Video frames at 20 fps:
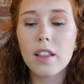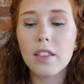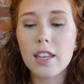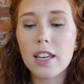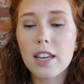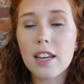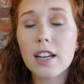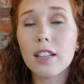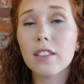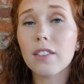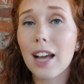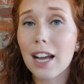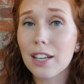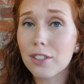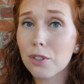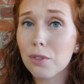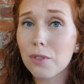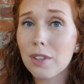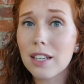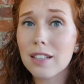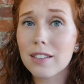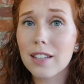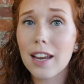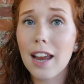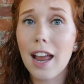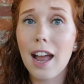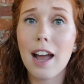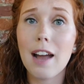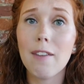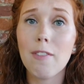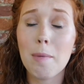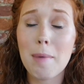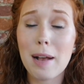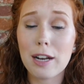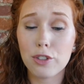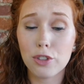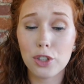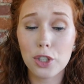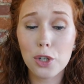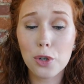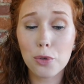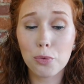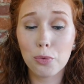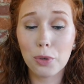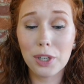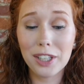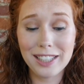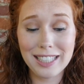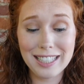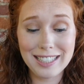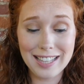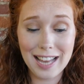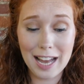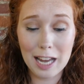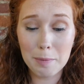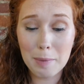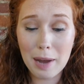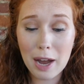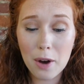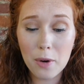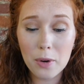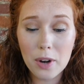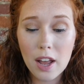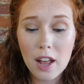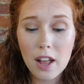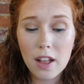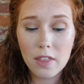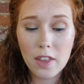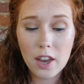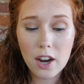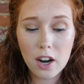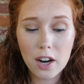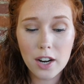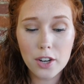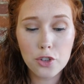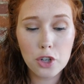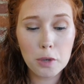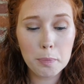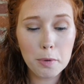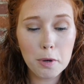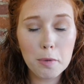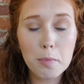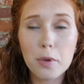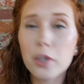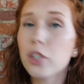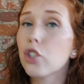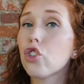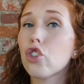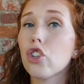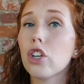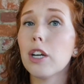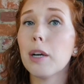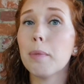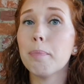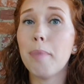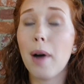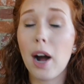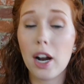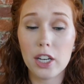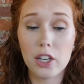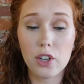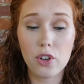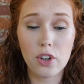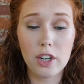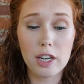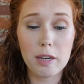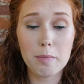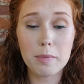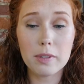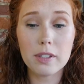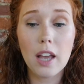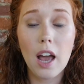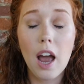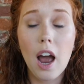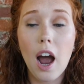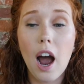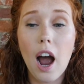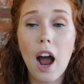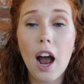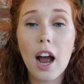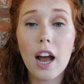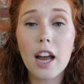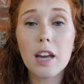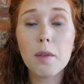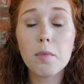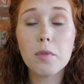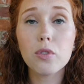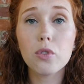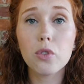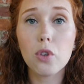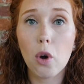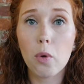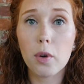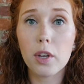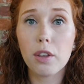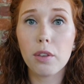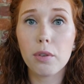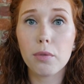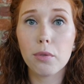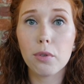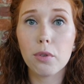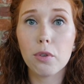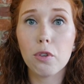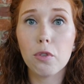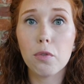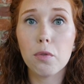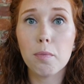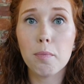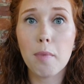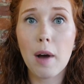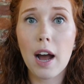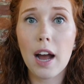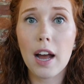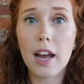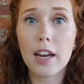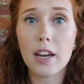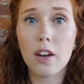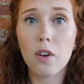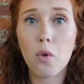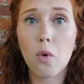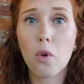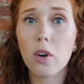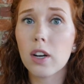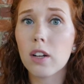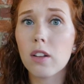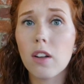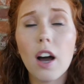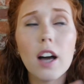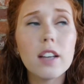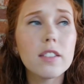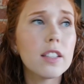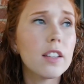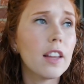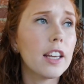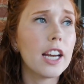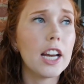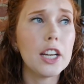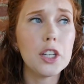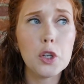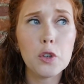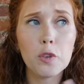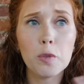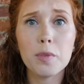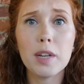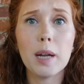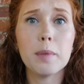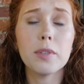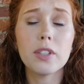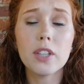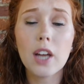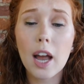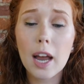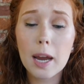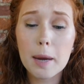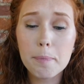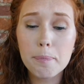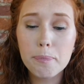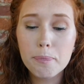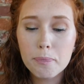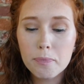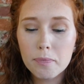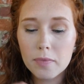The last two things I have, I'm actually really sad about. They are triple moisture body creams. I was going through my hoarding closet like I do from time to time,